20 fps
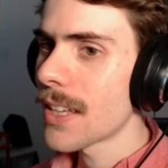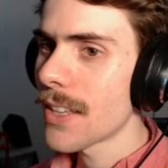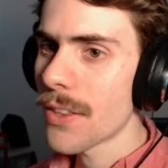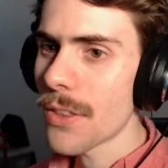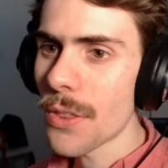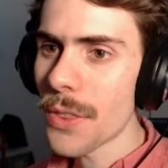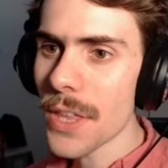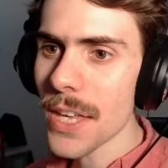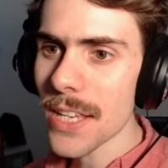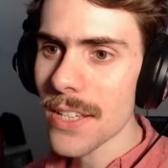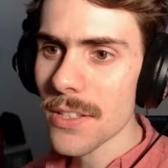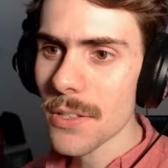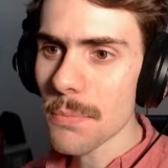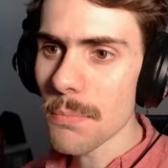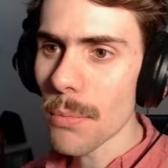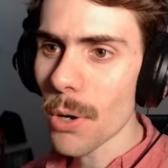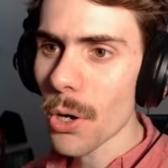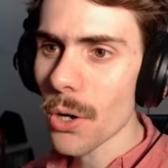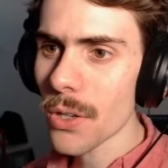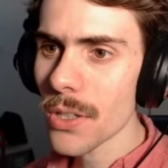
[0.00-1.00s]
this
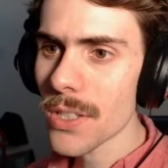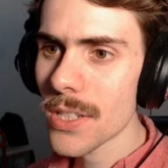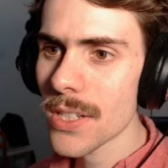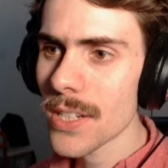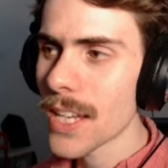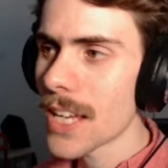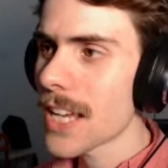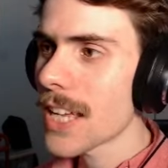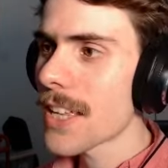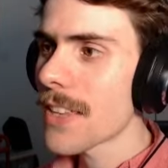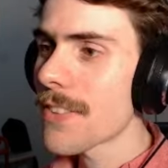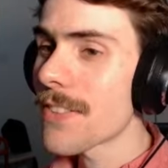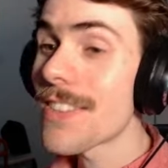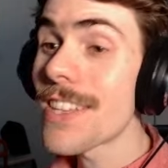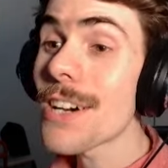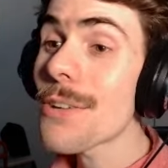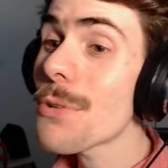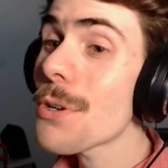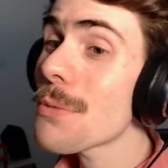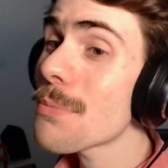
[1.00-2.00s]
mod,
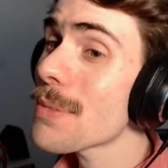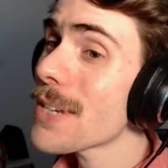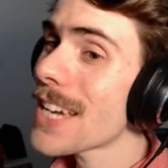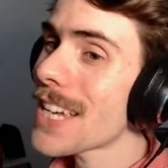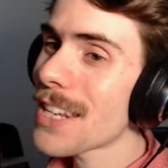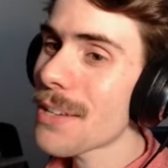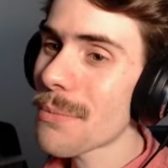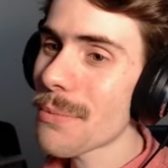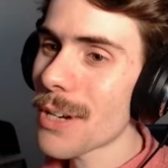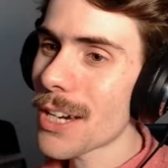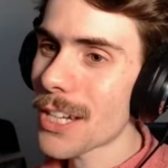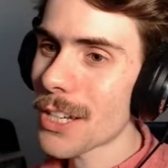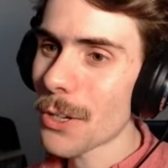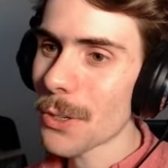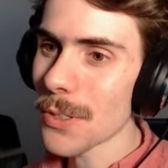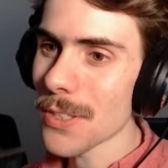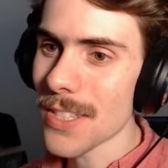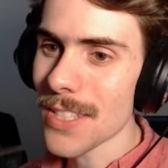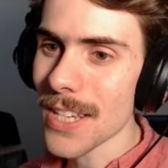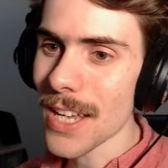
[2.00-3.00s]
there won't be any of my
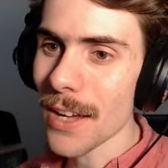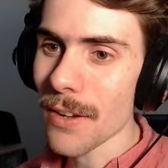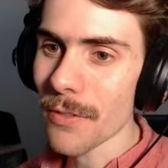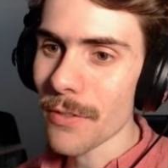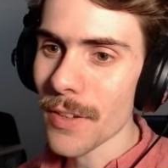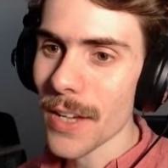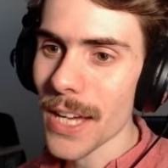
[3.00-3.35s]
old stuff.